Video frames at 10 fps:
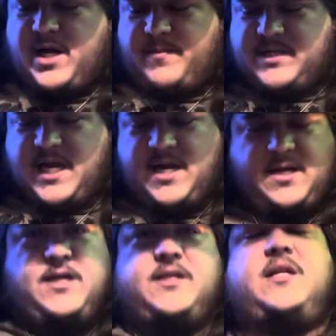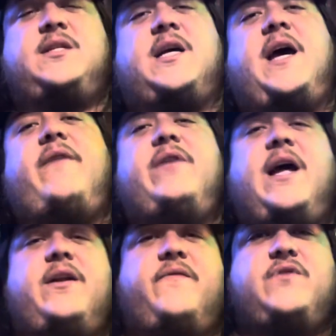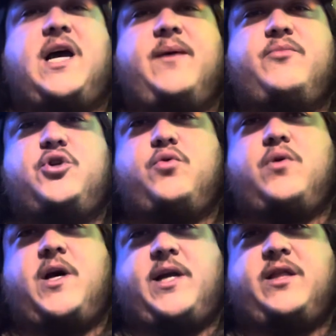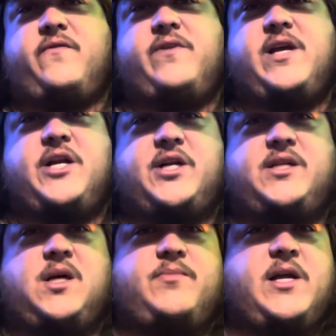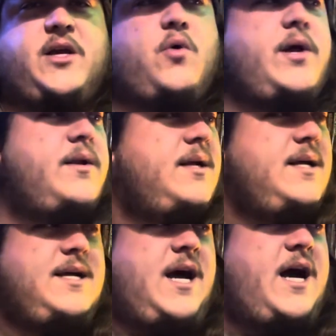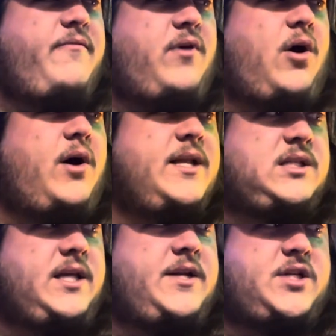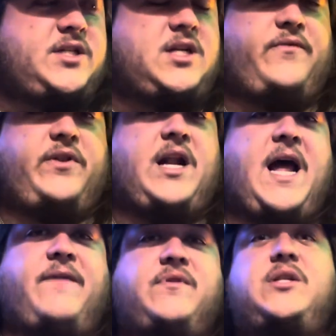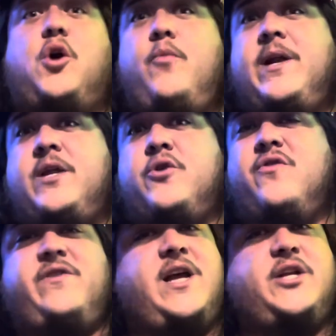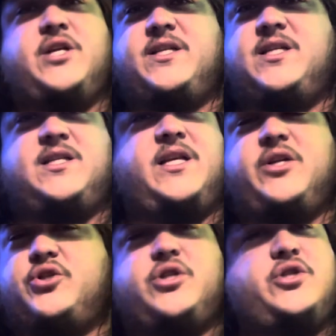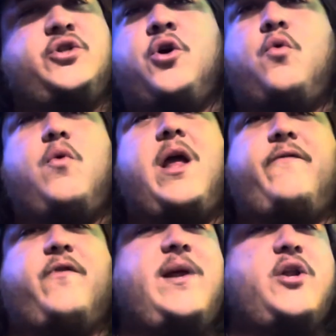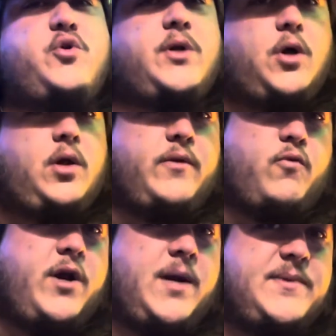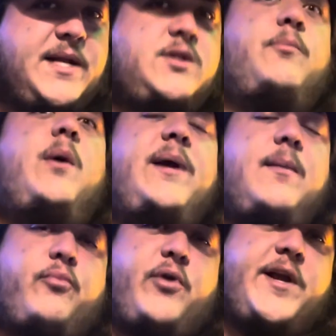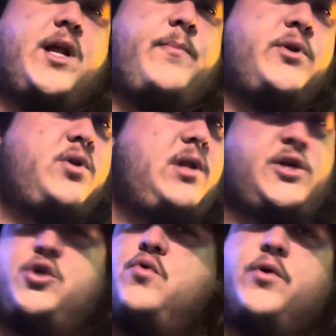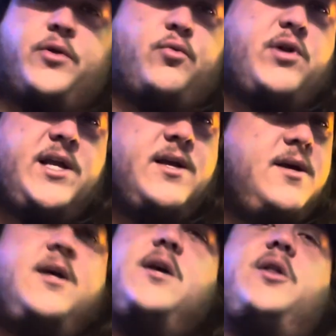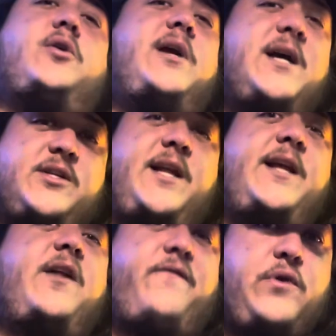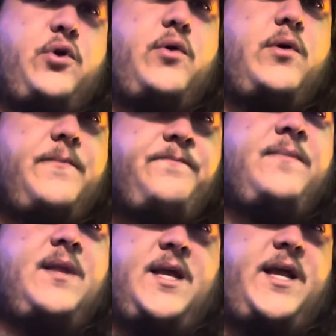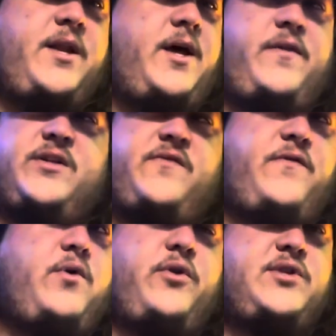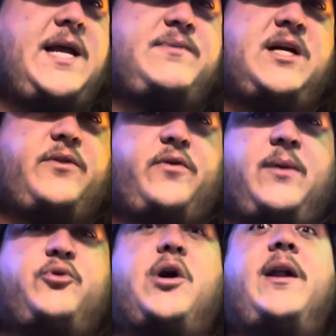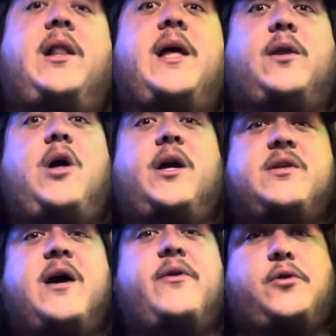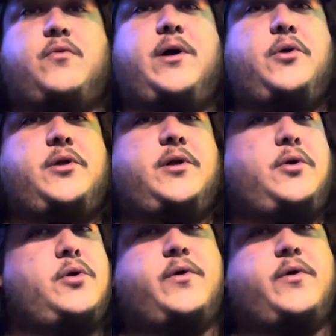update since I haven't had enough time to get the VHS update going. I've honestly discovered that I have so many new VHSs that there's just no way for me to do it all in one update, so I'm probably going to break it up into like 2 or 3. So you guys are going to get a few, and there's a few other tapes out there that I'm trying to like lock down as well still, so